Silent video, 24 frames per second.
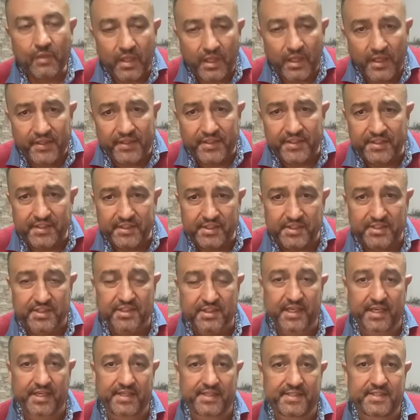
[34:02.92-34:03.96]
And in this
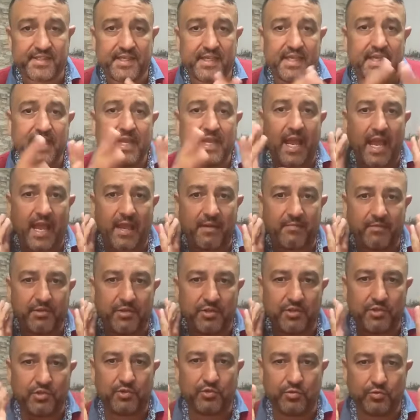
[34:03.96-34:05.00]
case, I'm
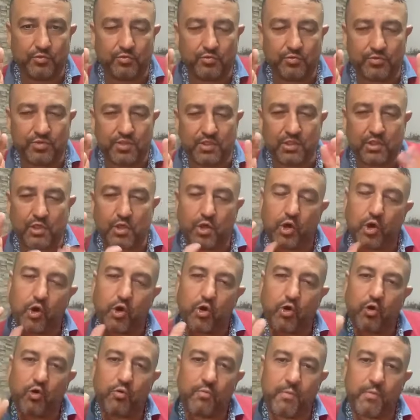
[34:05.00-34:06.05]
using
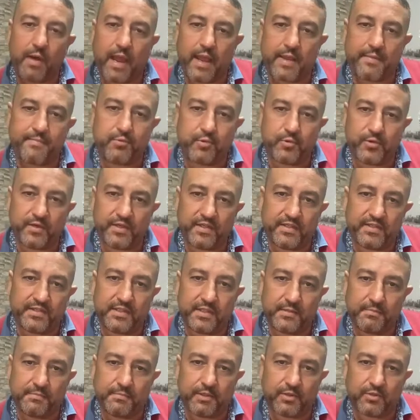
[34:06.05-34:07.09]
all my
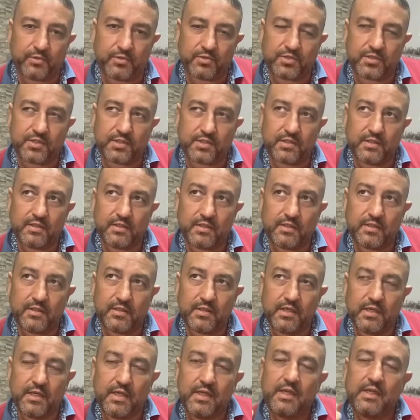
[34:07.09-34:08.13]
principles.
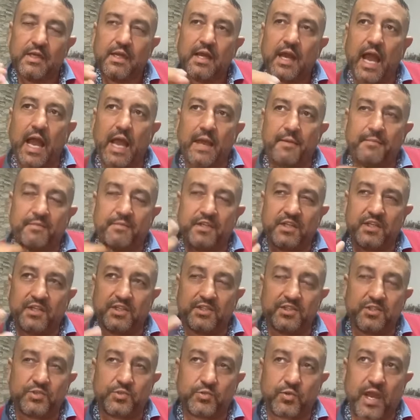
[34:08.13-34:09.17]
I'm
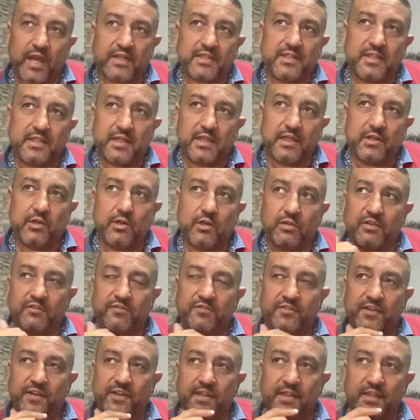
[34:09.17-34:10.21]
deconstructing a lot of
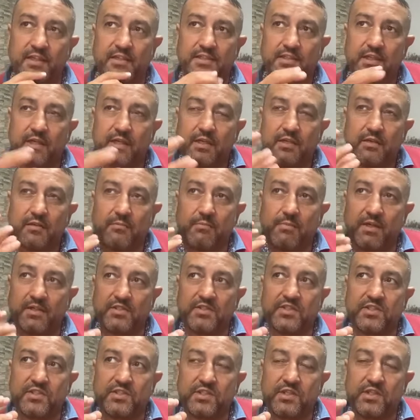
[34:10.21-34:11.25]
things, but
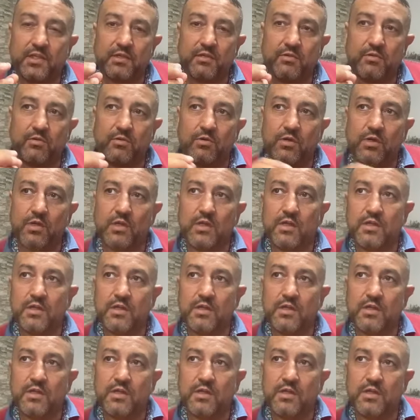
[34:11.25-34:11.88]
still